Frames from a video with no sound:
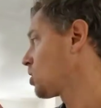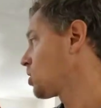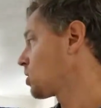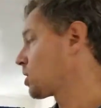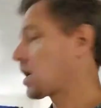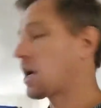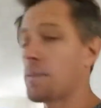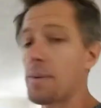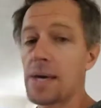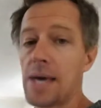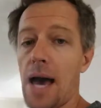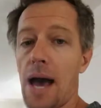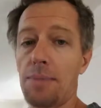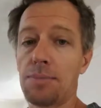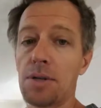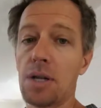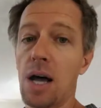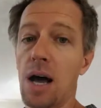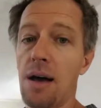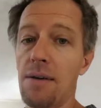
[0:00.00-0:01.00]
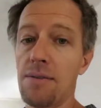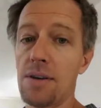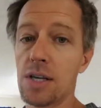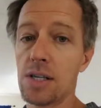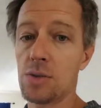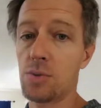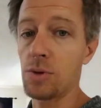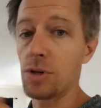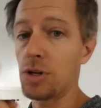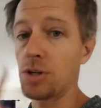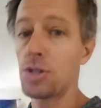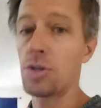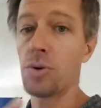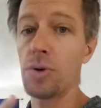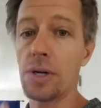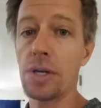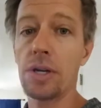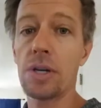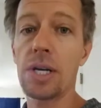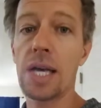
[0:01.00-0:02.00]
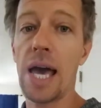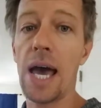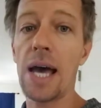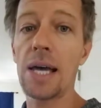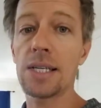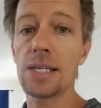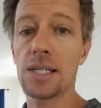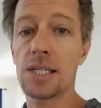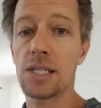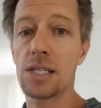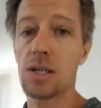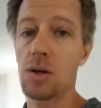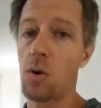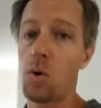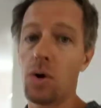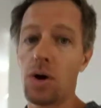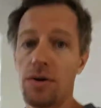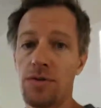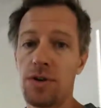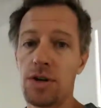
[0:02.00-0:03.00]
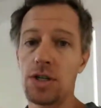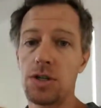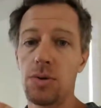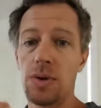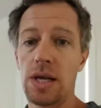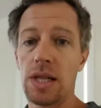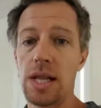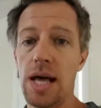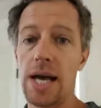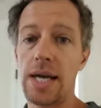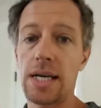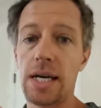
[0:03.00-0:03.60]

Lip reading: to be Captain Obvious when you're touring your guests, or if you're doing like